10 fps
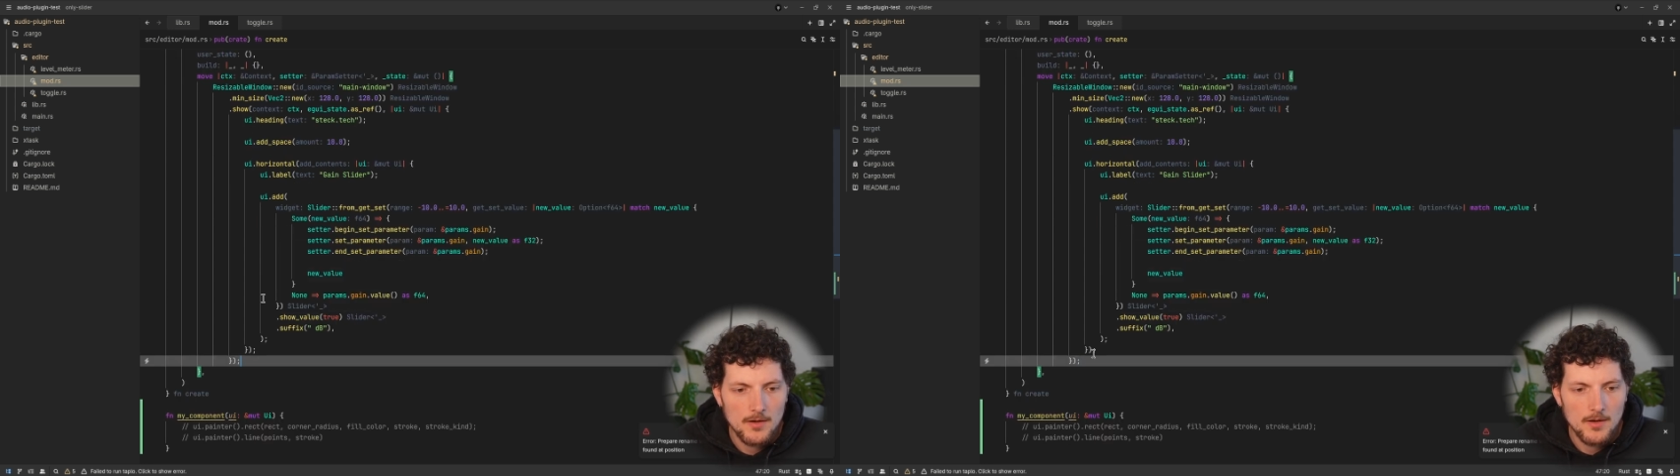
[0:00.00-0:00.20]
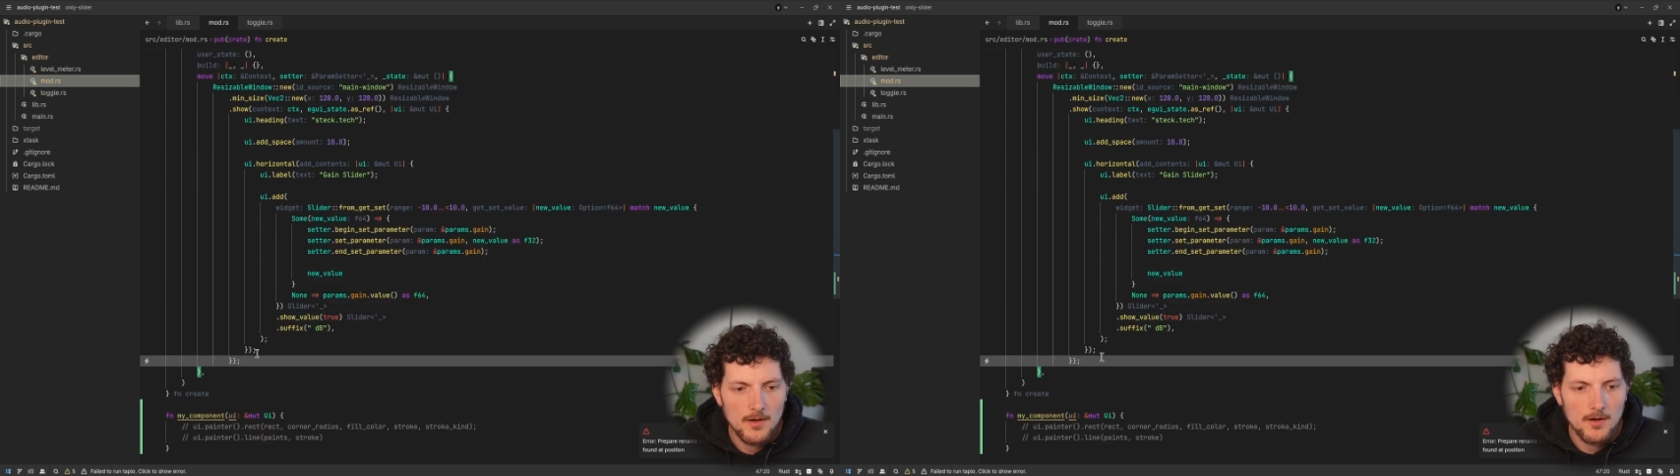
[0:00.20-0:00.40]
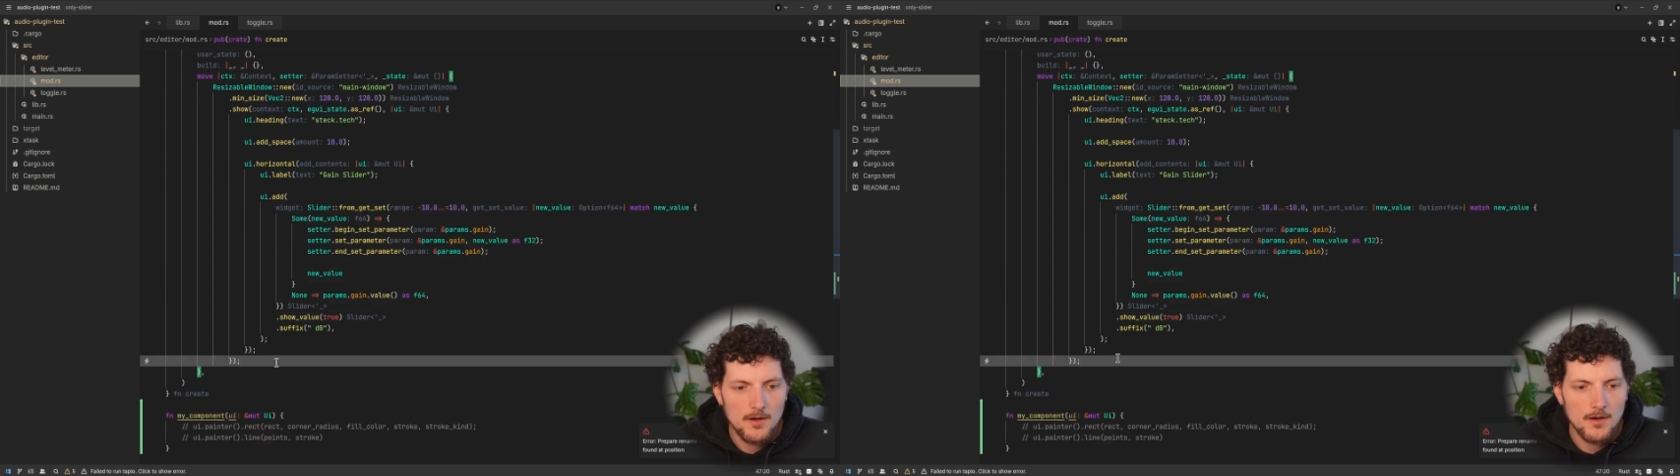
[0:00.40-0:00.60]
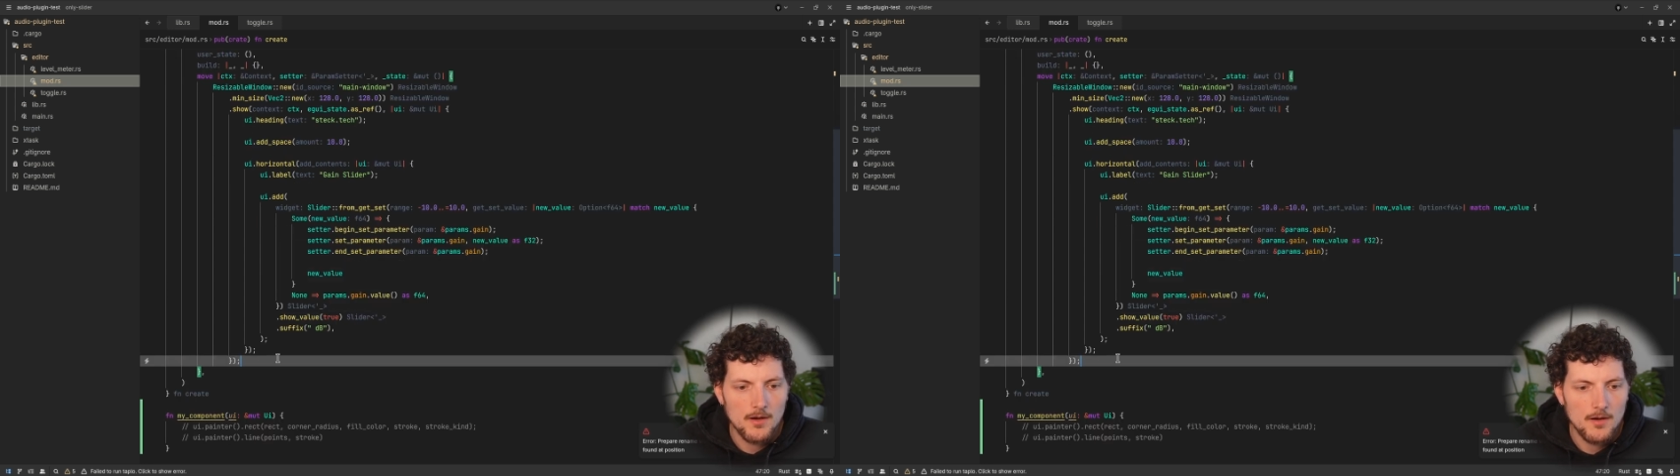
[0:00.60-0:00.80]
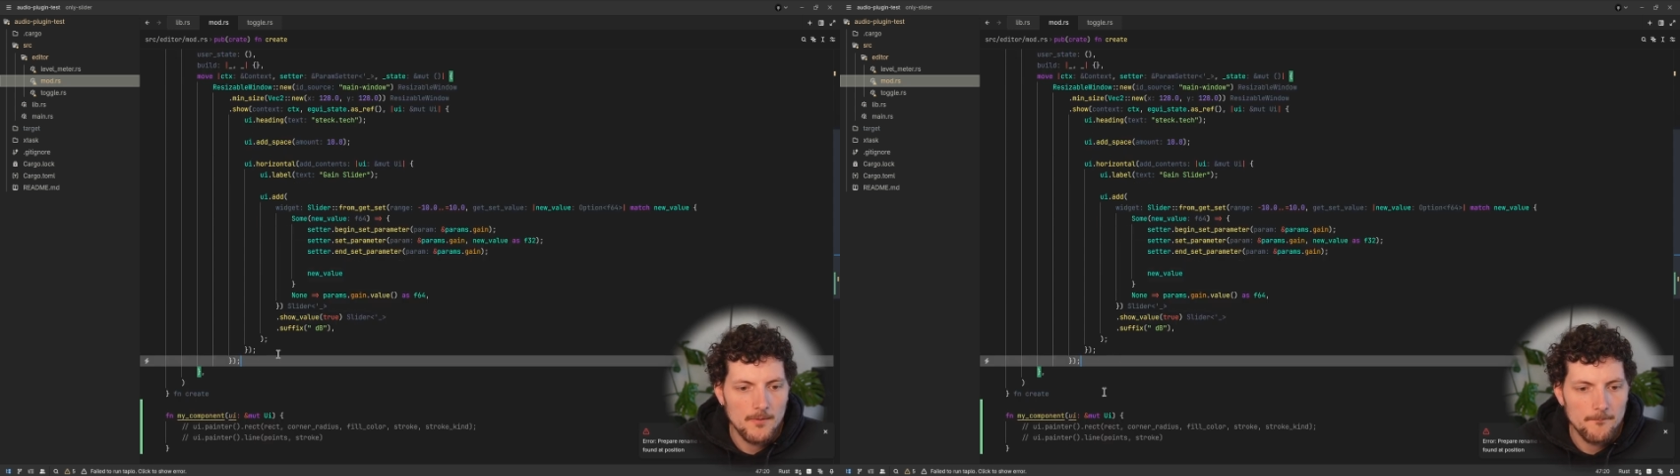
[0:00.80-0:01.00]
okay,